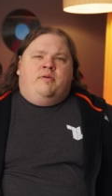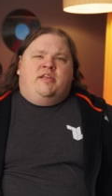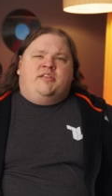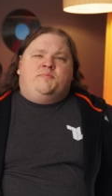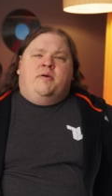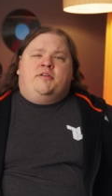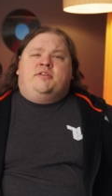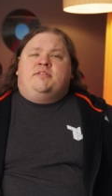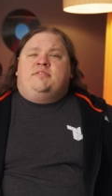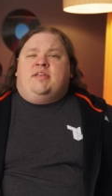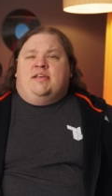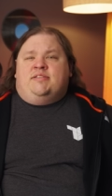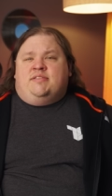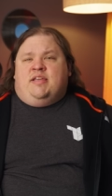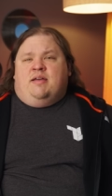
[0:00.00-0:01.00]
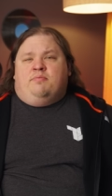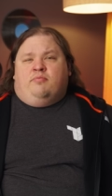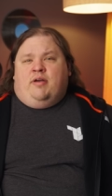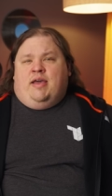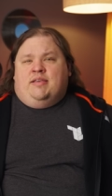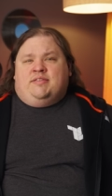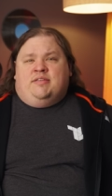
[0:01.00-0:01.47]
But as much as desktop
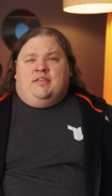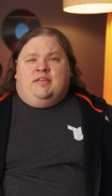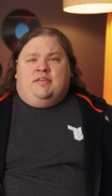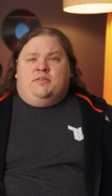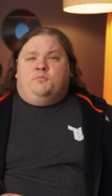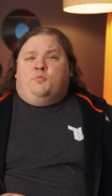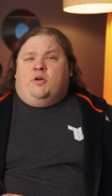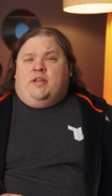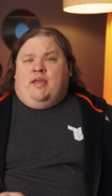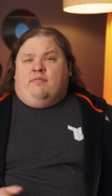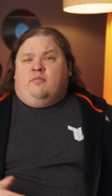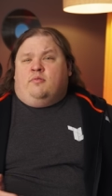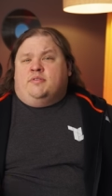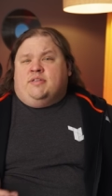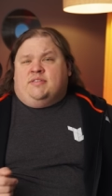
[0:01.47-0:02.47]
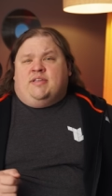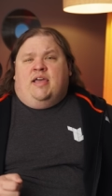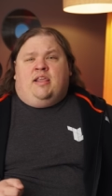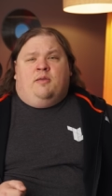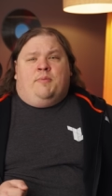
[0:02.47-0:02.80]
Ryzen is what everyone's excited